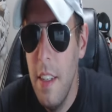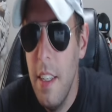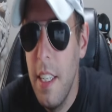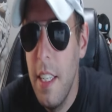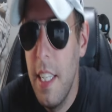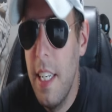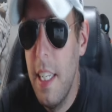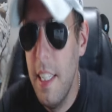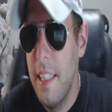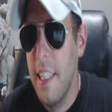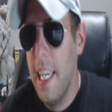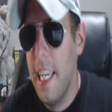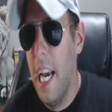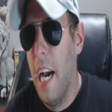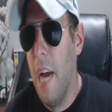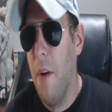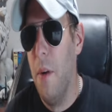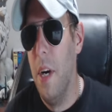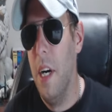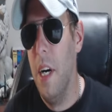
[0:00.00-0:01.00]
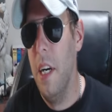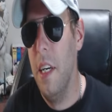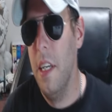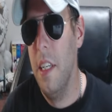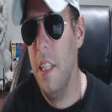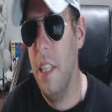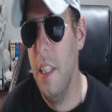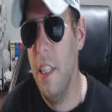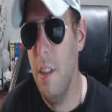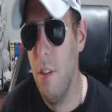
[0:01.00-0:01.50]
Kitagawa
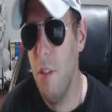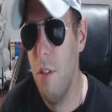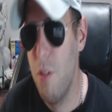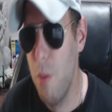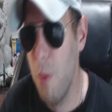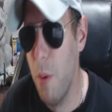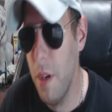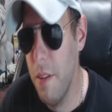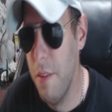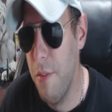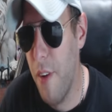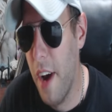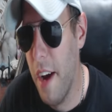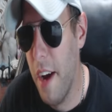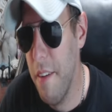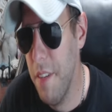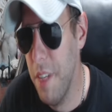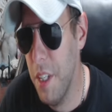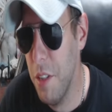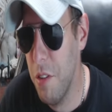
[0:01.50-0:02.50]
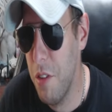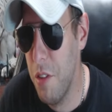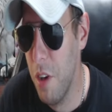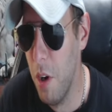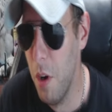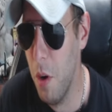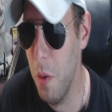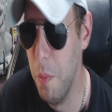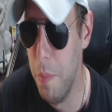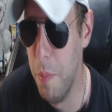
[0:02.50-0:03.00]
is 25 years
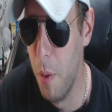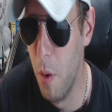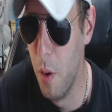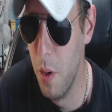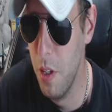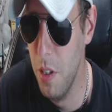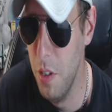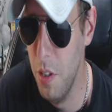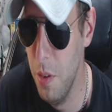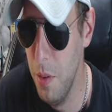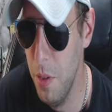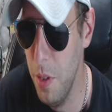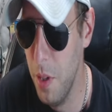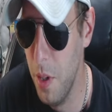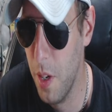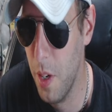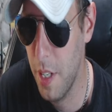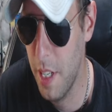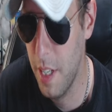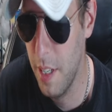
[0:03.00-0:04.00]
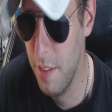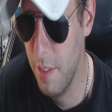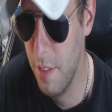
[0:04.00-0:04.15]
old, born in New York and